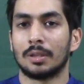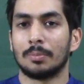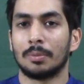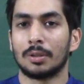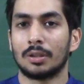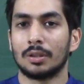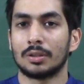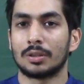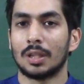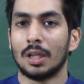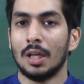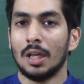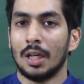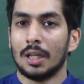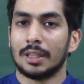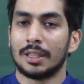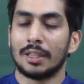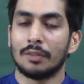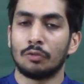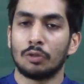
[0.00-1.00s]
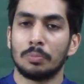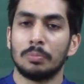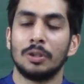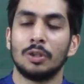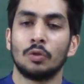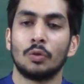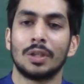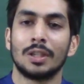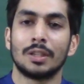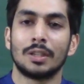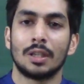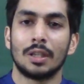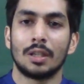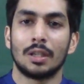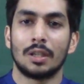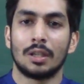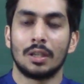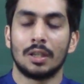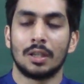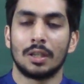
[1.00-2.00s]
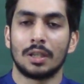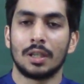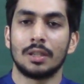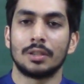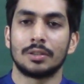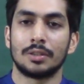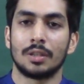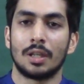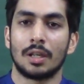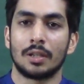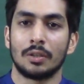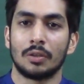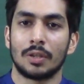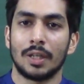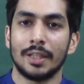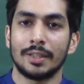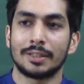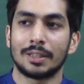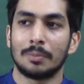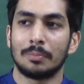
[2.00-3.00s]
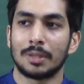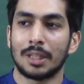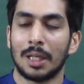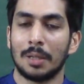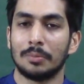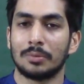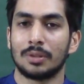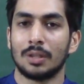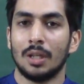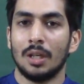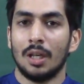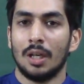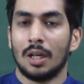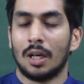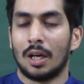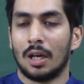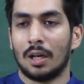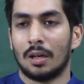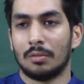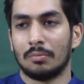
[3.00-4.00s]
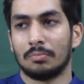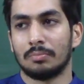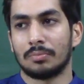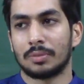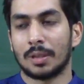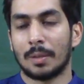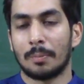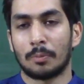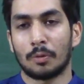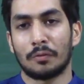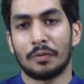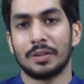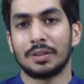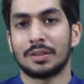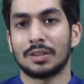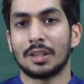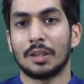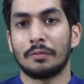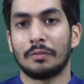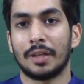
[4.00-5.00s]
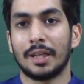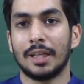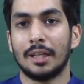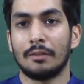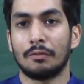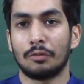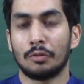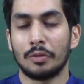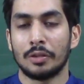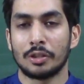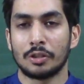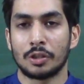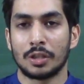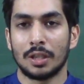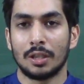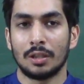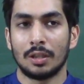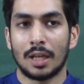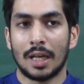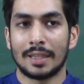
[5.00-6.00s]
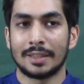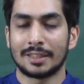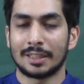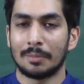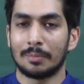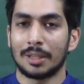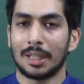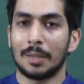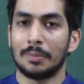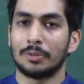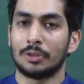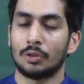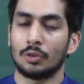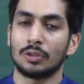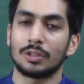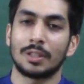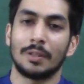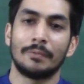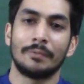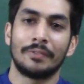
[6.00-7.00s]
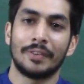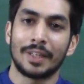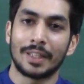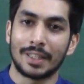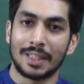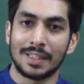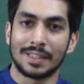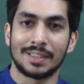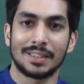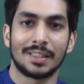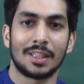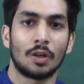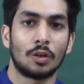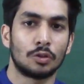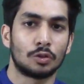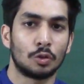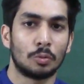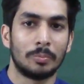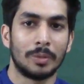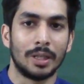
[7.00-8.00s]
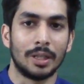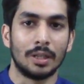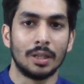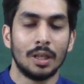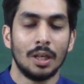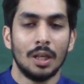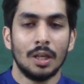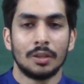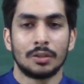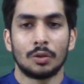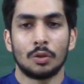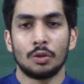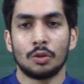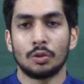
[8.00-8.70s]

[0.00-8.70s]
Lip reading: because they would be knowing the real scenario, right? Sometimes some professors are very influential, and sometimes, you know, some fake cases are also made. So